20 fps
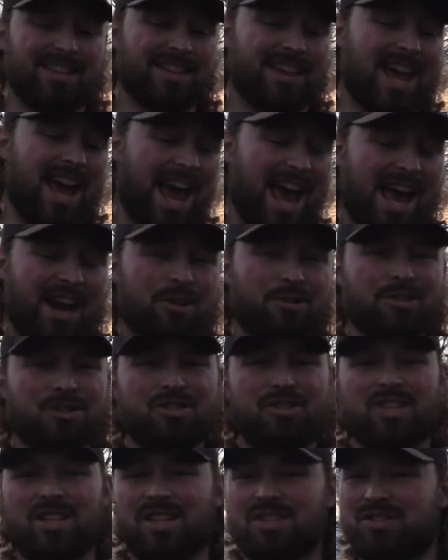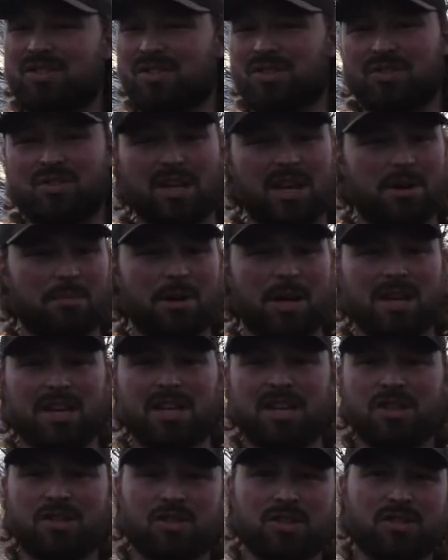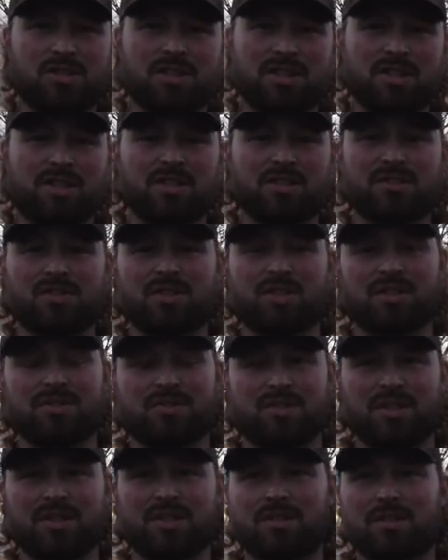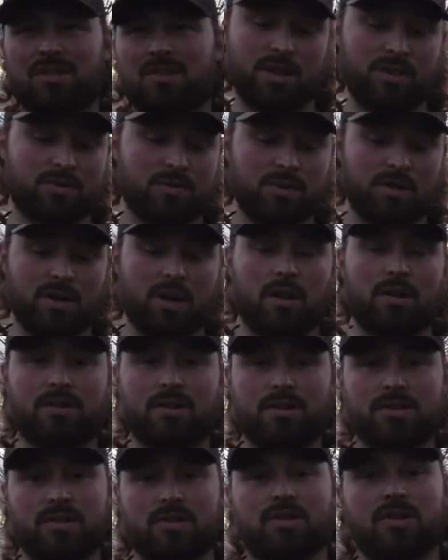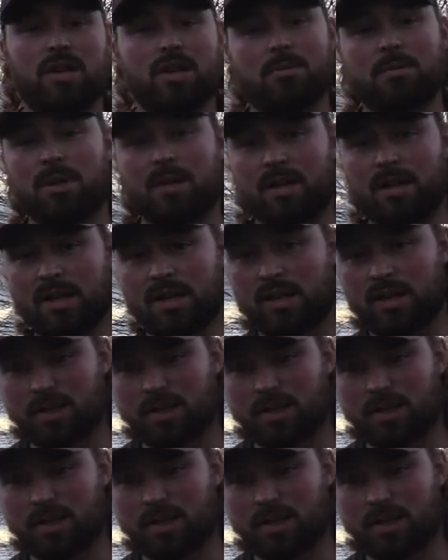The accuracy is the same on each, it's inconsistent. That's really all there is to say about that,